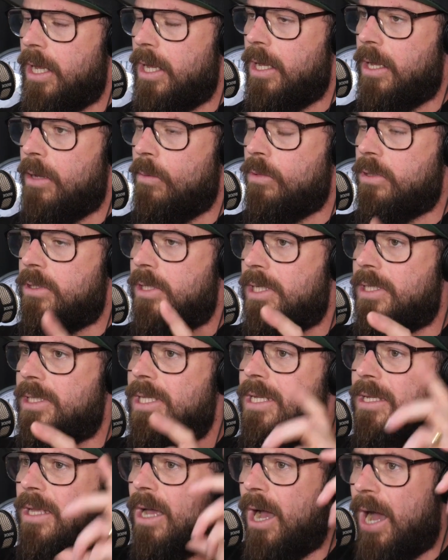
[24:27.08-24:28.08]
it was this
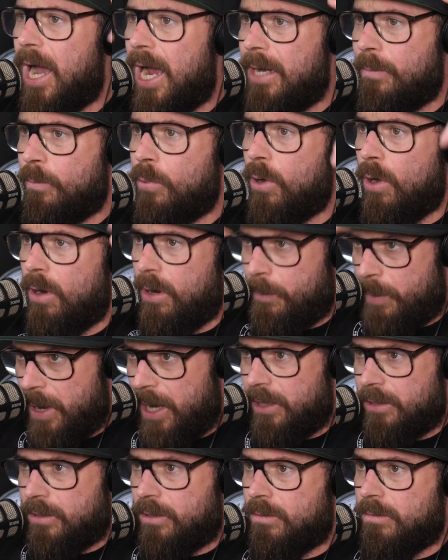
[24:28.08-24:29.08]
thing that I'd put on a
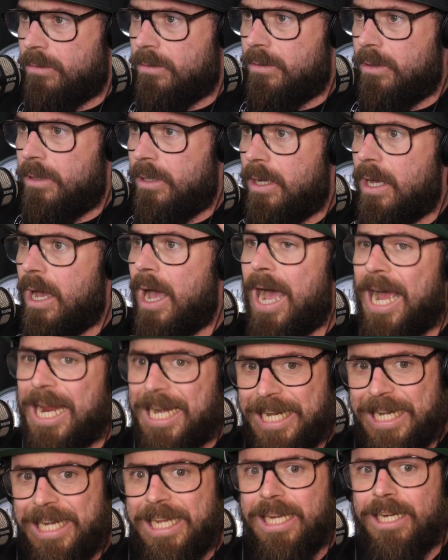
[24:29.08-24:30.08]
pedestal. I
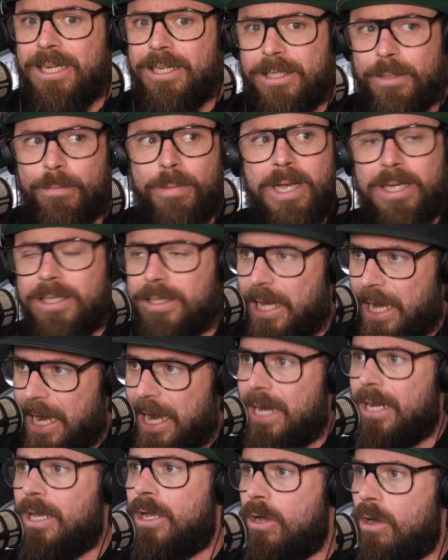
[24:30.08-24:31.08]
needed to pass. I
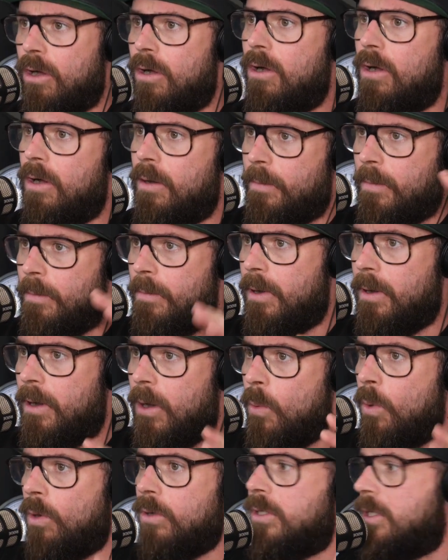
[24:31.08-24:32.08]
had a car. I
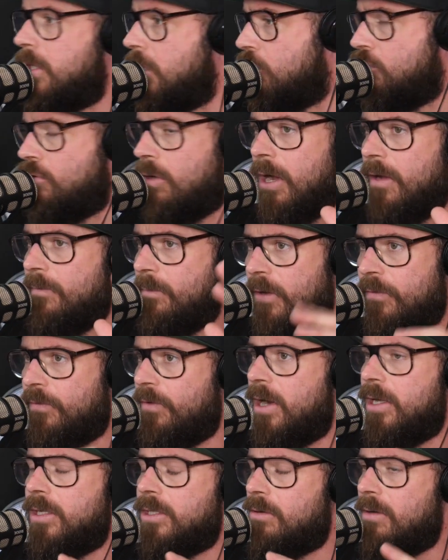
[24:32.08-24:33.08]
wanted to drive my
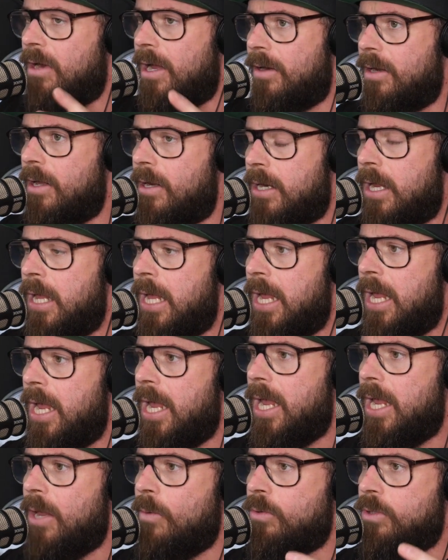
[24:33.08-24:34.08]
friends around, and
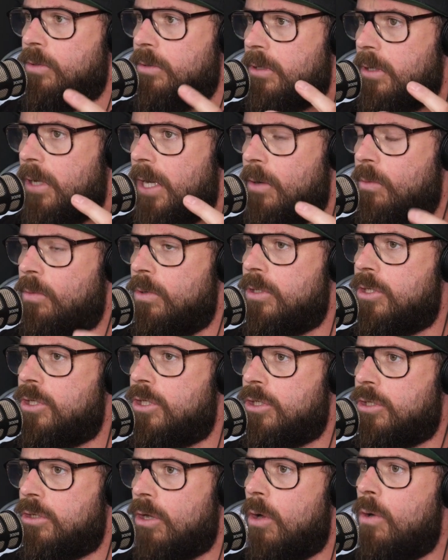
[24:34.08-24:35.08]
it was
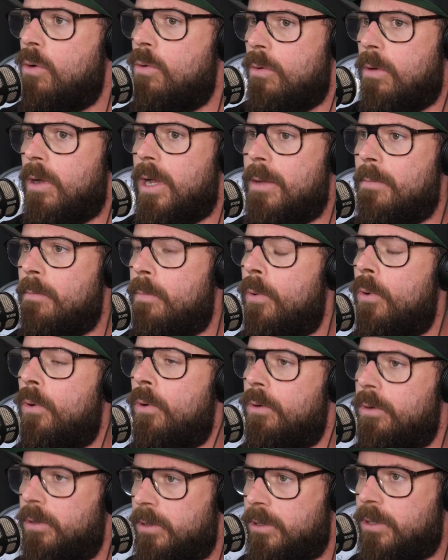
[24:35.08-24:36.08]
so
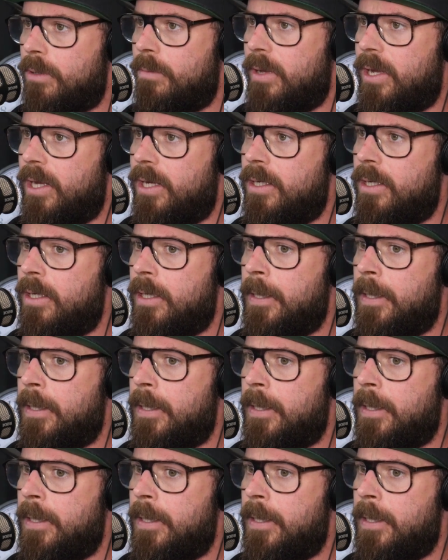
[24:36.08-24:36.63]
important to me